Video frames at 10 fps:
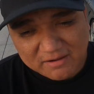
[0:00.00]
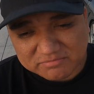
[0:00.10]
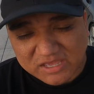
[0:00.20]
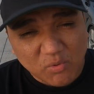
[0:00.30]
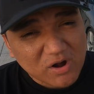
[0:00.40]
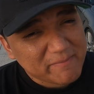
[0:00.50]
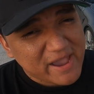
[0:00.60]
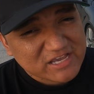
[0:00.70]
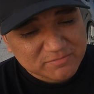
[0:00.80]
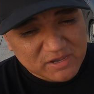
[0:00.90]
They want to
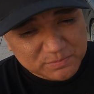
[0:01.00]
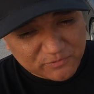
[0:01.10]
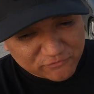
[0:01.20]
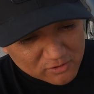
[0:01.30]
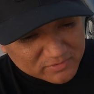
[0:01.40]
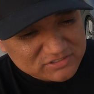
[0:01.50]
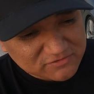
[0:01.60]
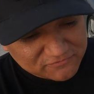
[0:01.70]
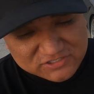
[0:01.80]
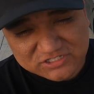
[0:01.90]
maximize performance,
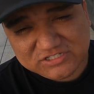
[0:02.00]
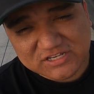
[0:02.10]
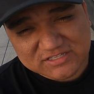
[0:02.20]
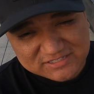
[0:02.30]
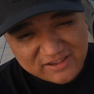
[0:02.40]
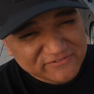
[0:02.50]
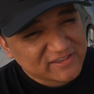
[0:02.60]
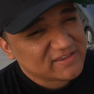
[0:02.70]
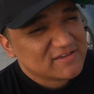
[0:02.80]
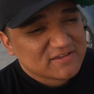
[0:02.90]
efficiency, and
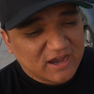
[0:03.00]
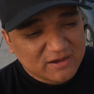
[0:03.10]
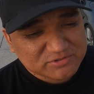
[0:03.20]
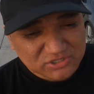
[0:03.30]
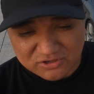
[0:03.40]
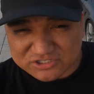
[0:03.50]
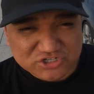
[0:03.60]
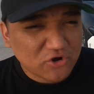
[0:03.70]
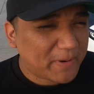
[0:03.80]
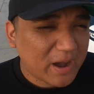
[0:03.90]
safety. So there is
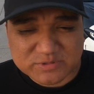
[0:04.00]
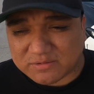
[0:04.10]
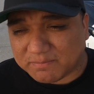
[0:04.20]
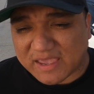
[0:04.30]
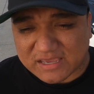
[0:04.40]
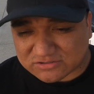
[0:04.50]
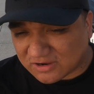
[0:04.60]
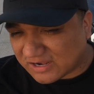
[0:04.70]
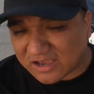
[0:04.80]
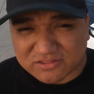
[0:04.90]
no pops and bangs or
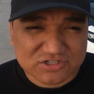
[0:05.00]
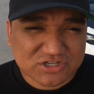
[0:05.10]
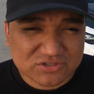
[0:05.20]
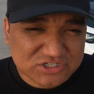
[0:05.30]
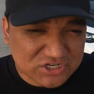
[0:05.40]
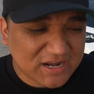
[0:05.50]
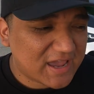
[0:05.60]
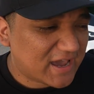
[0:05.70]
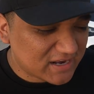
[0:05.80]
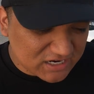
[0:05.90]
any other tune that you can
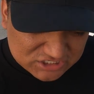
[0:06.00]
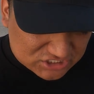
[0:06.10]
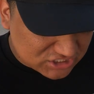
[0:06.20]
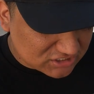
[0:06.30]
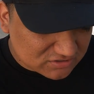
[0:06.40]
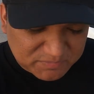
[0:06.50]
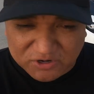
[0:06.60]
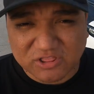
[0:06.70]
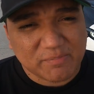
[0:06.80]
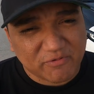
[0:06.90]
add. It's just
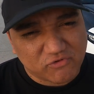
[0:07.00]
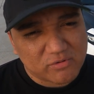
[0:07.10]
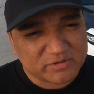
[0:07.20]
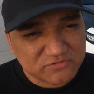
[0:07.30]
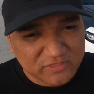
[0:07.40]
purely performance for